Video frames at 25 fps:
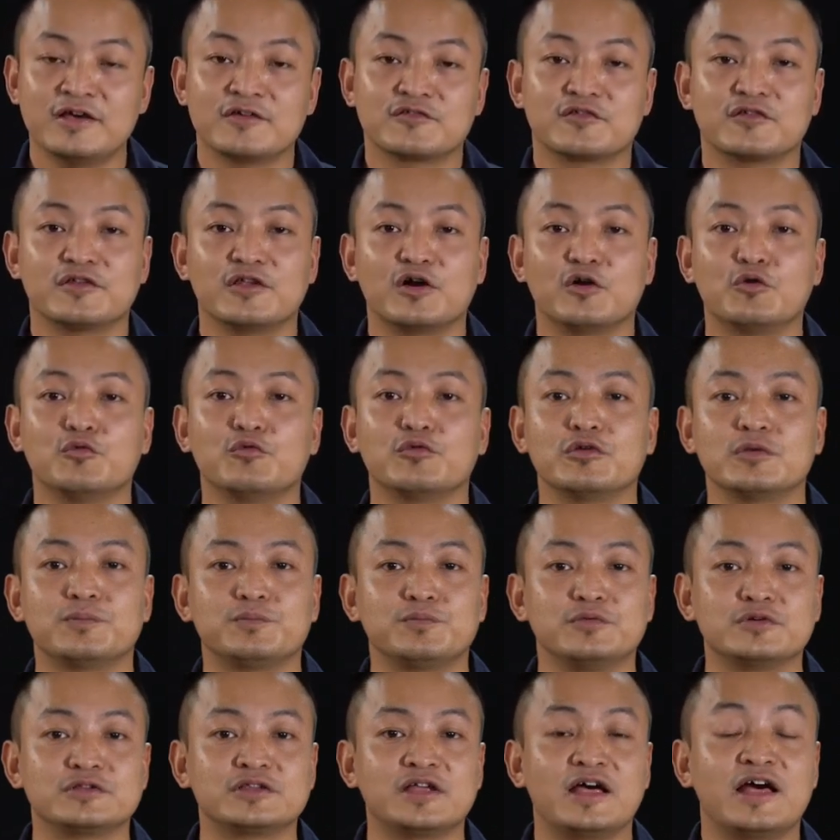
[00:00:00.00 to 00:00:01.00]
So now we'll
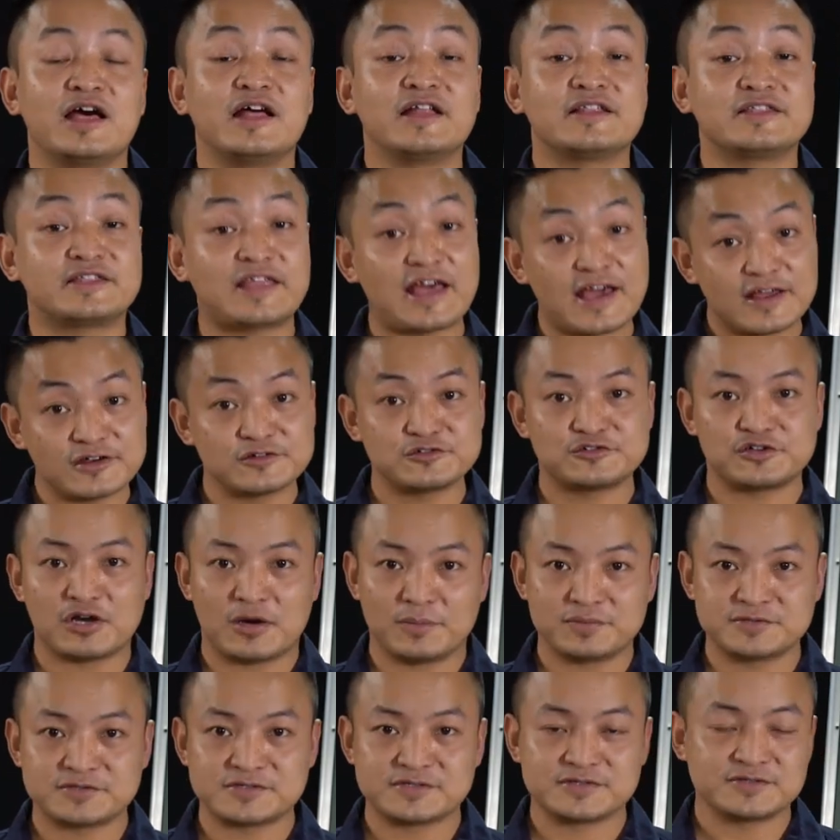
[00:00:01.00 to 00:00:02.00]
put 10
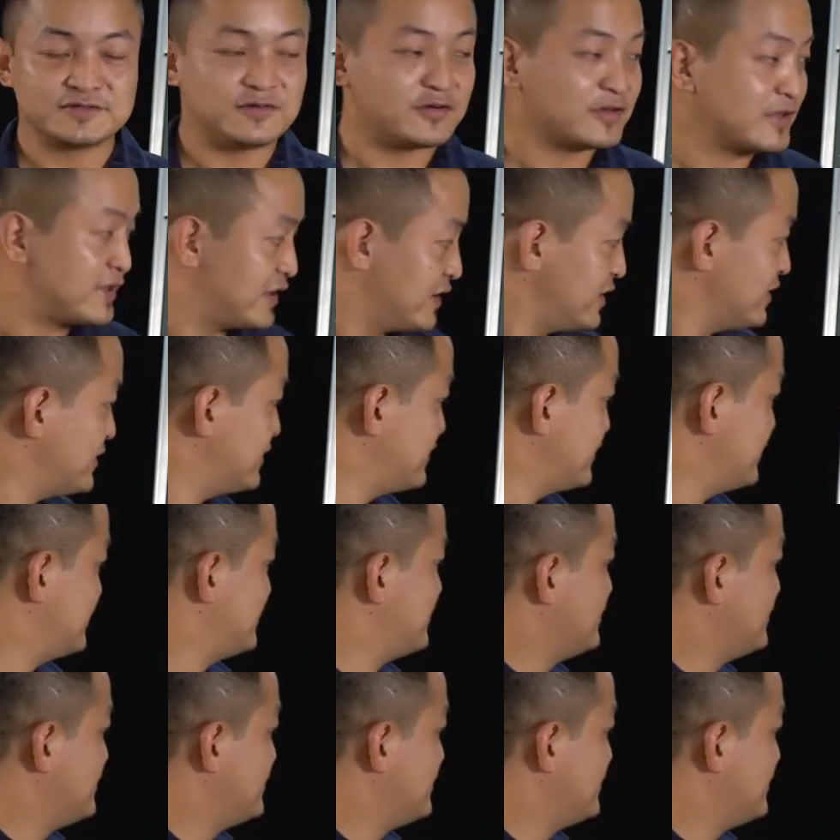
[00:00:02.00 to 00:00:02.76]
drops, okay?